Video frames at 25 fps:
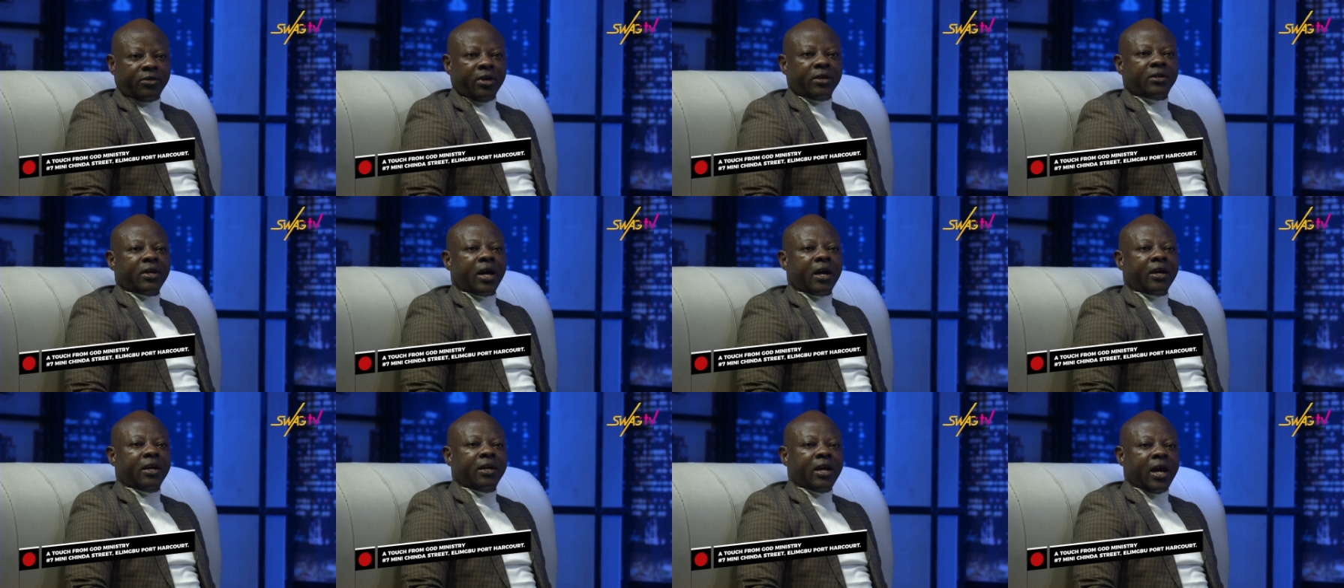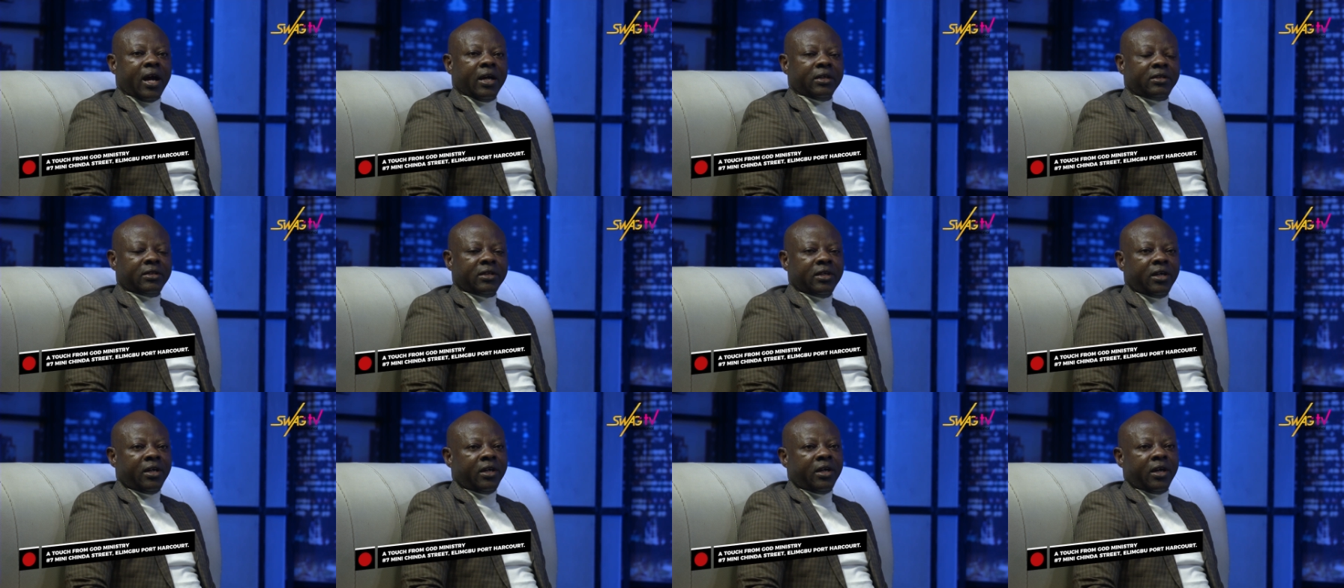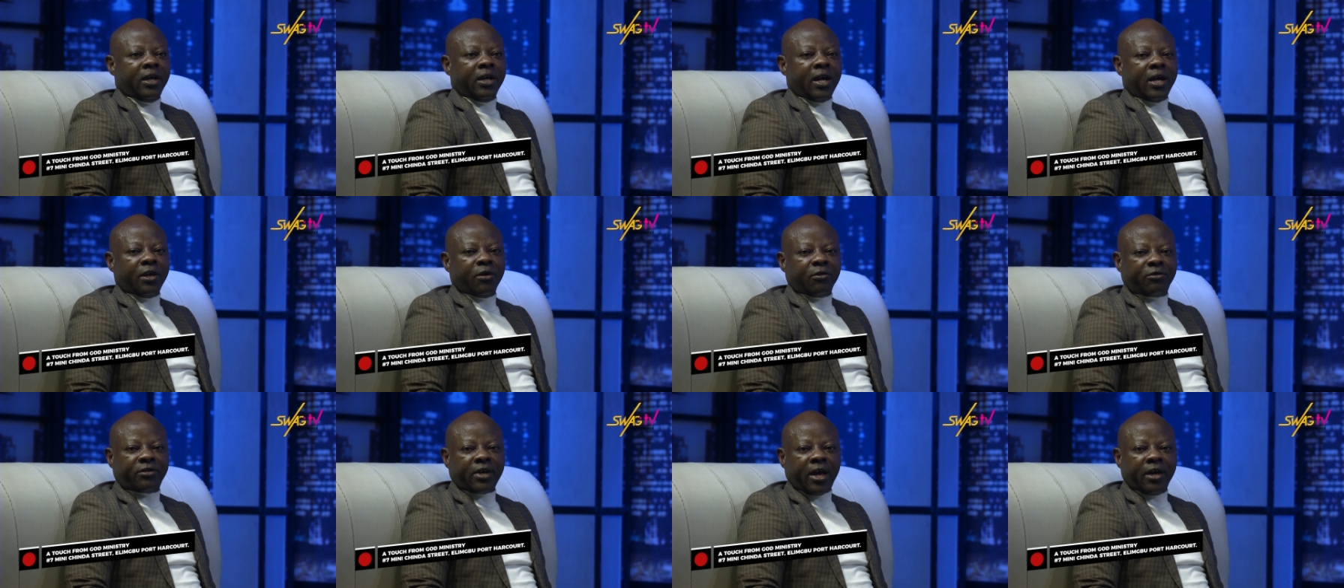It's a night, a
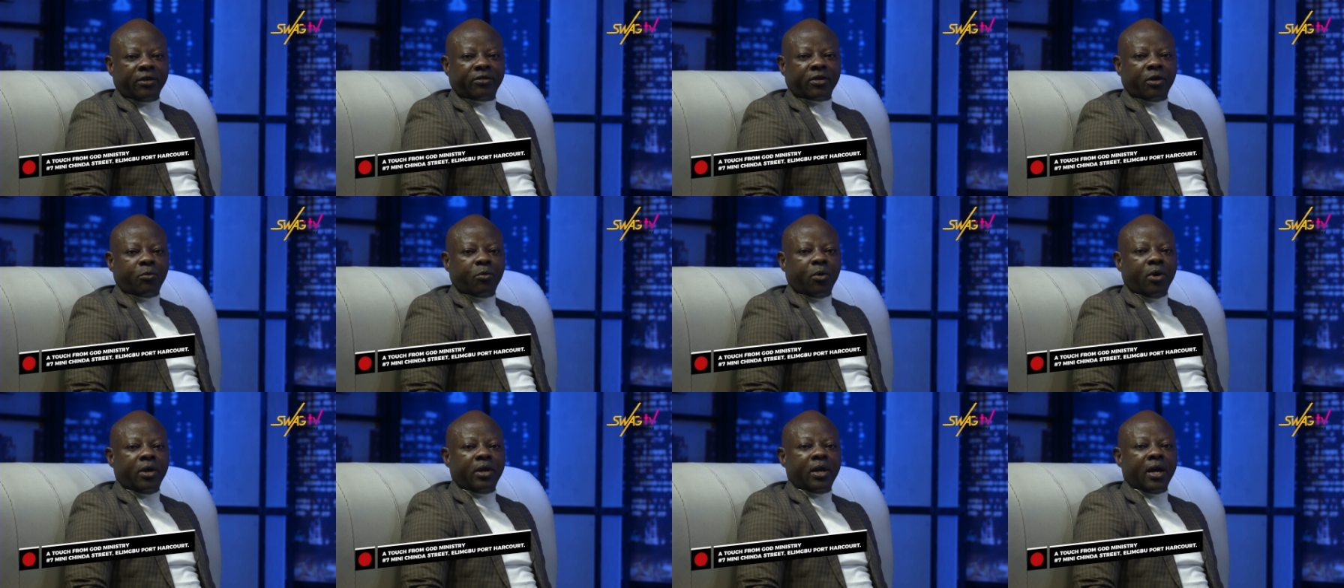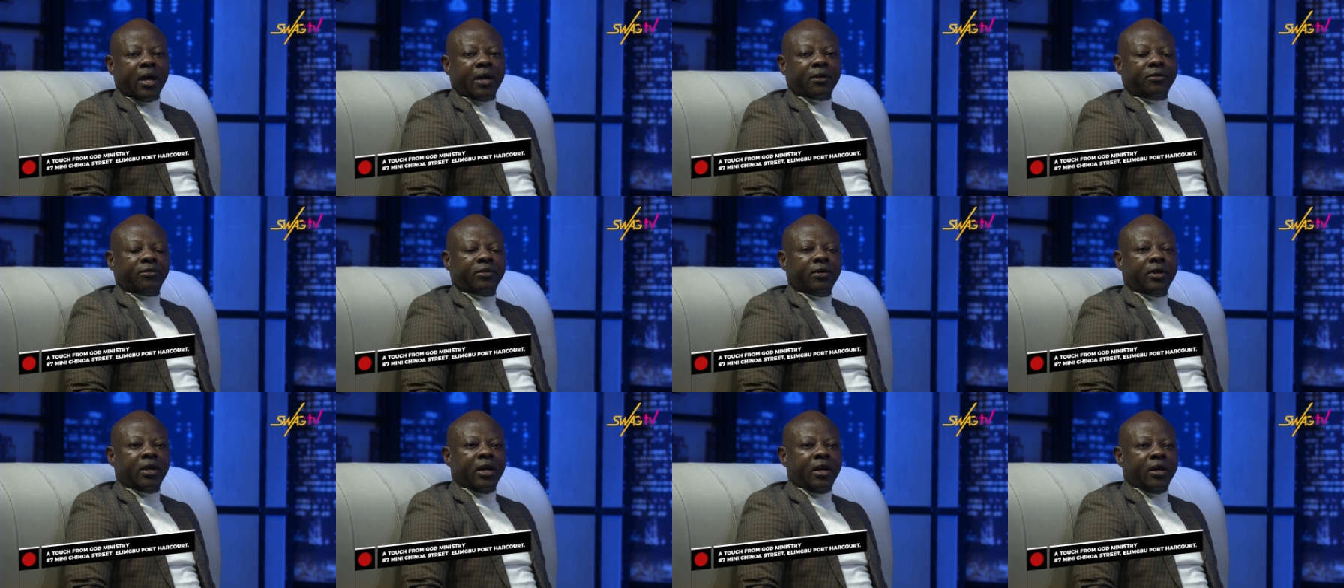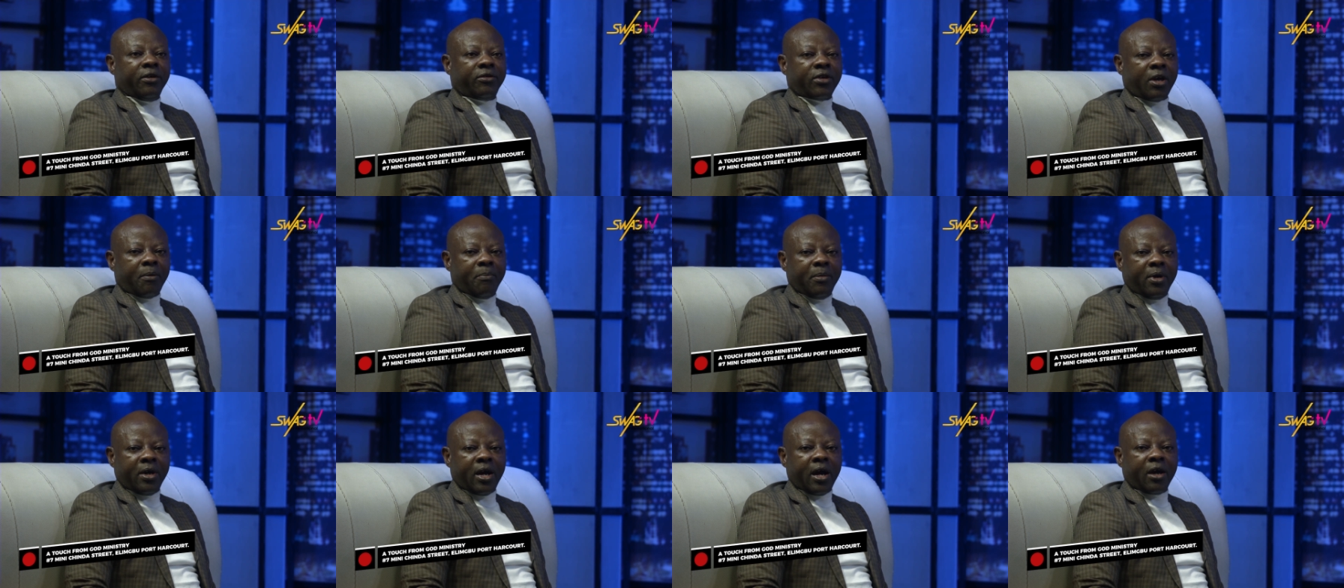night of signs and wonders, healings
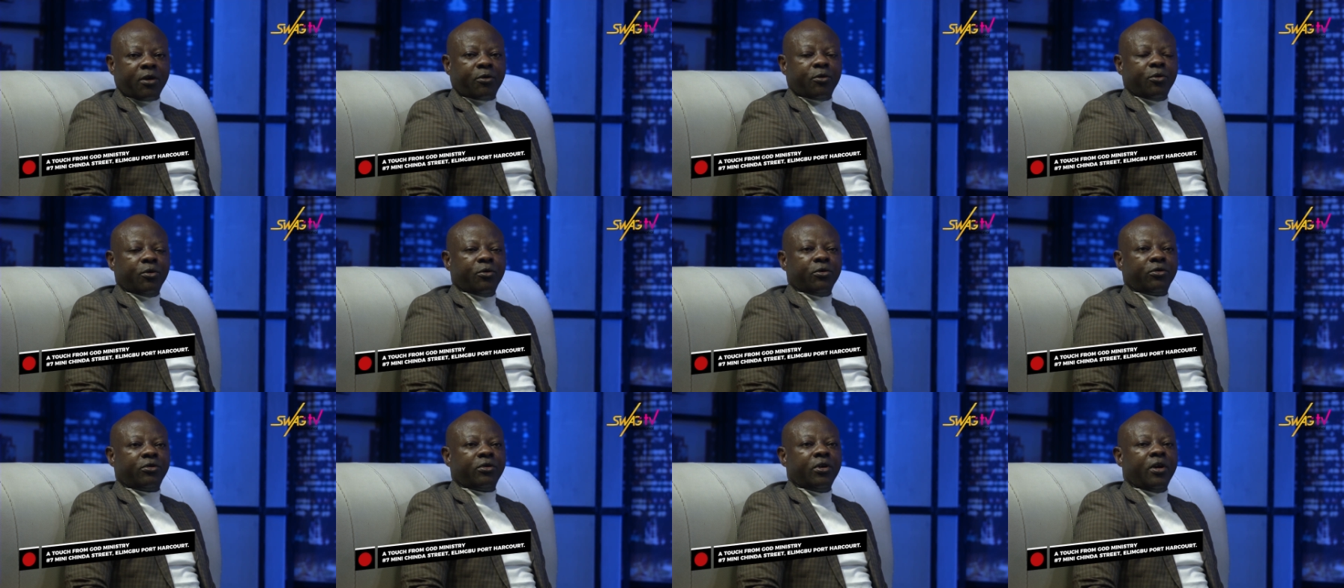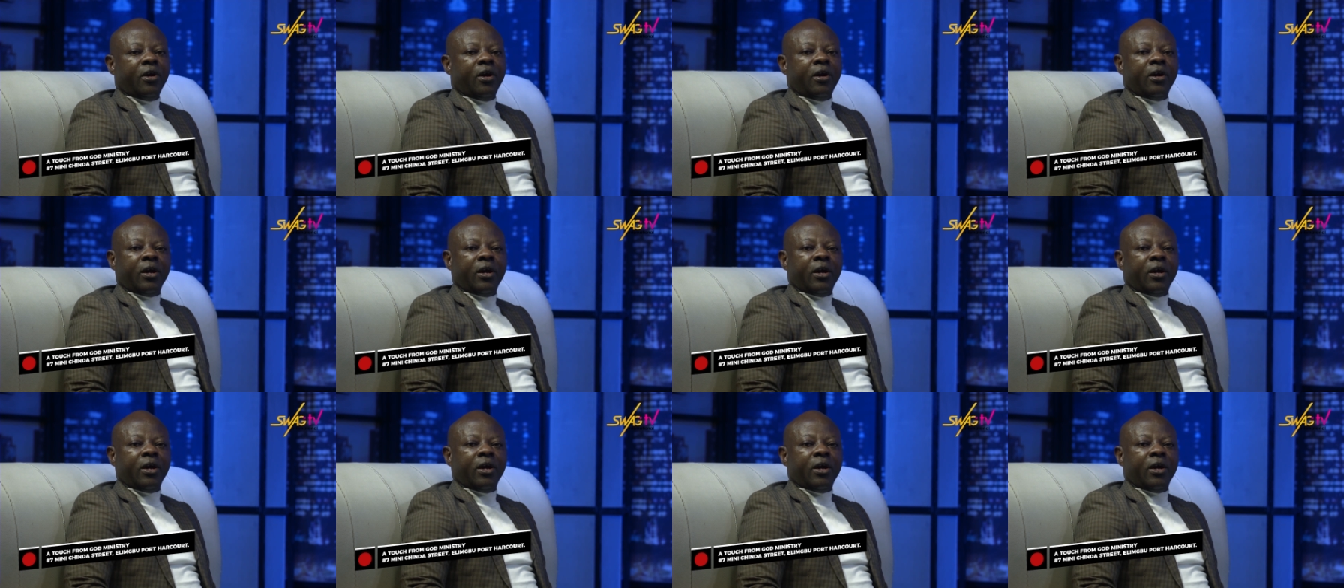and miracles,